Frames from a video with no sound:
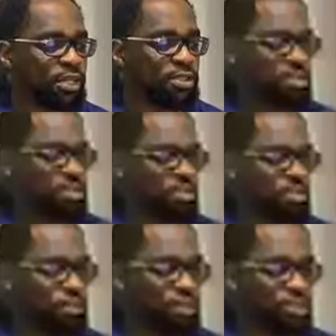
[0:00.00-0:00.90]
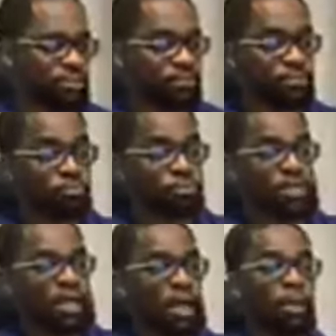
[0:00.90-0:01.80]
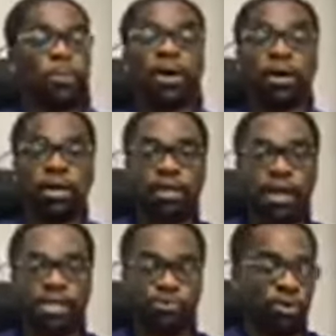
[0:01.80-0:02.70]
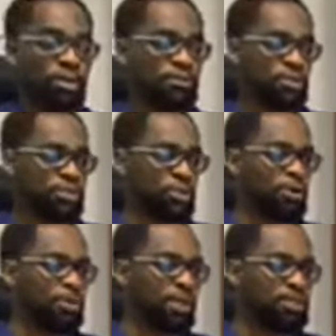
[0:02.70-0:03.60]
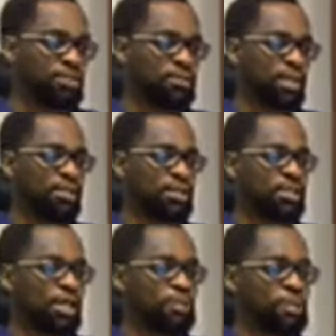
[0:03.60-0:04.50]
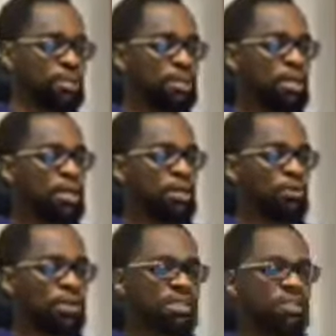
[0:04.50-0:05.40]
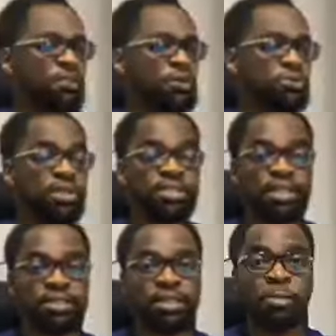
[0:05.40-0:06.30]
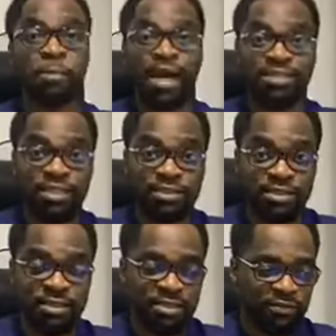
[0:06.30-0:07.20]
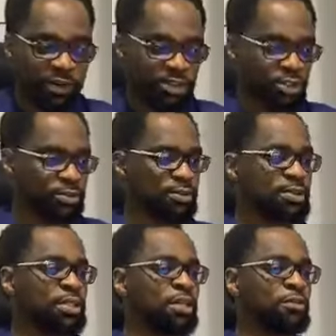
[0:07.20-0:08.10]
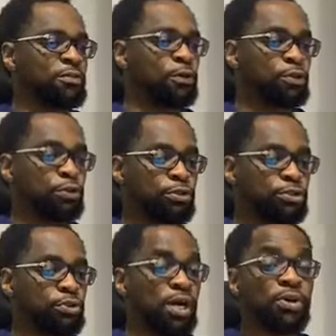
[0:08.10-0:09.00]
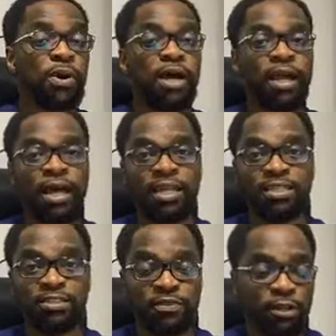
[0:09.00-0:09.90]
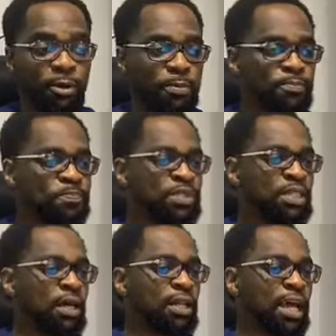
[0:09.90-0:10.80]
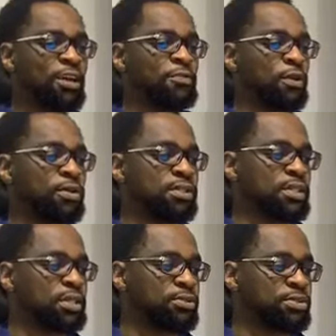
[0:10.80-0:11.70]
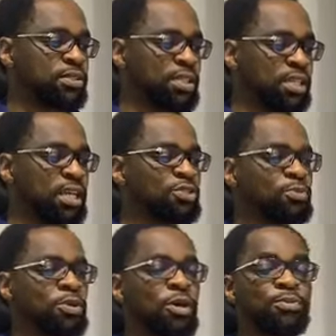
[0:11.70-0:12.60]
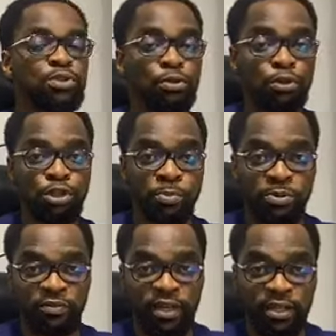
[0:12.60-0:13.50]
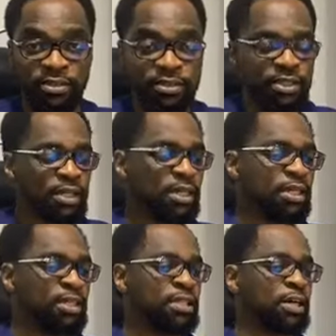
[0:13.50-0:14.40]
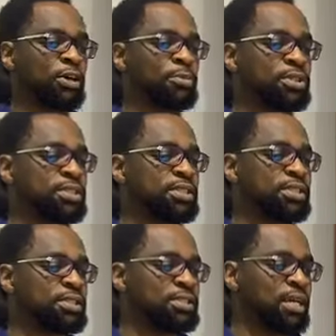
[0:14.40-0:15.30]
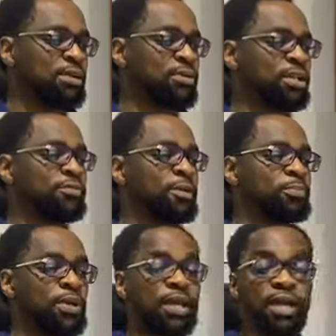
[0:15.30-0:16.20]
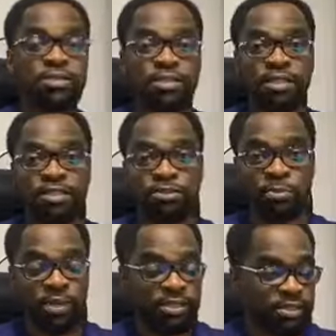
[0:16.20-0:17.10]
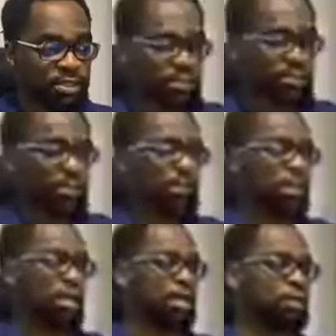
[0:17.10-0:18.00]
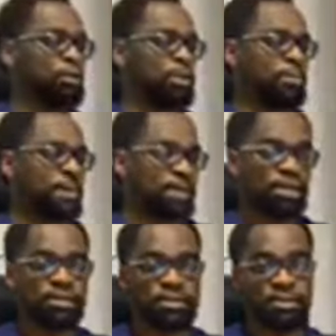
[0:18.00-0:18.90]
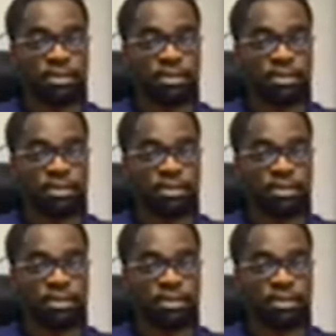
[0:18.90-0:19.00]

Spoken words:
Nigeria's population. Empower, as one of such components of the NSIP, was therefore created as an emergency intervention for youths to acquire and develop lifelong skills needed to become solution providers in their communities and relevant players in the domestic and global markets.